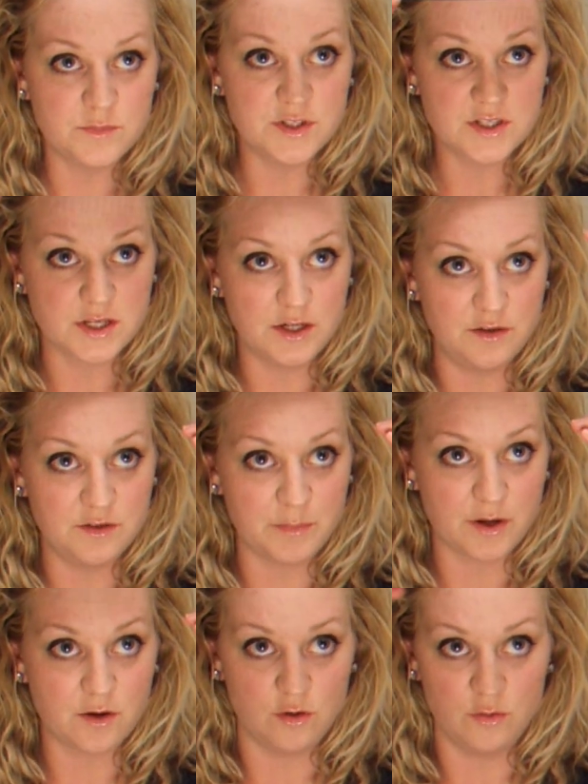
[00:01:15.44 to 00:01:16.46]
I'm just going to use
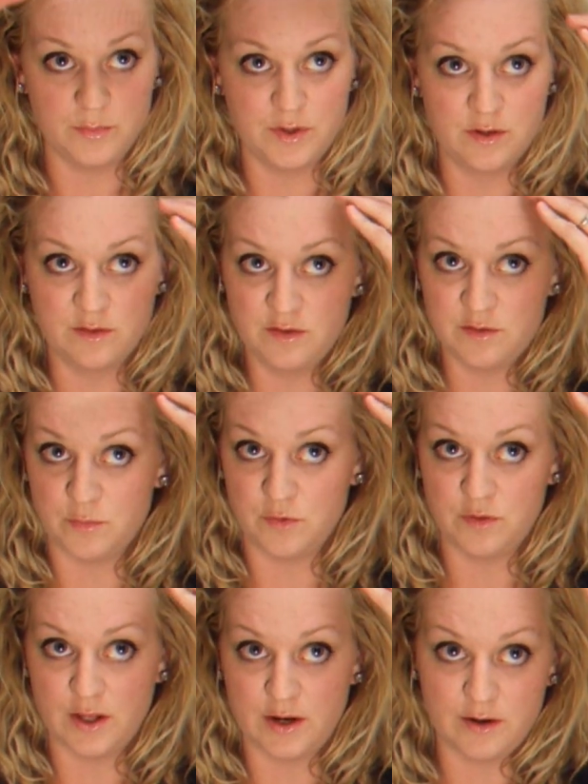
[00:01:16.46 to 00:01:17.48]
my comb and
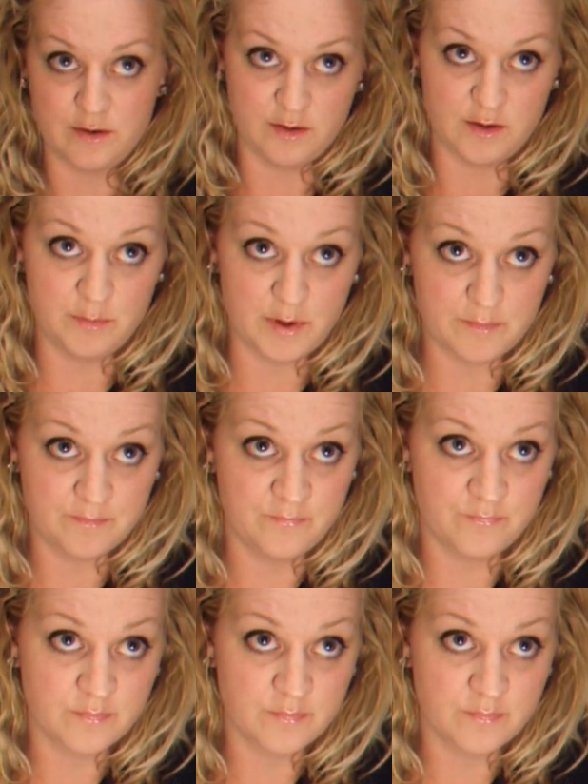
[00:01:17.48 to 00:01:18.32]
smooth that out a little bit.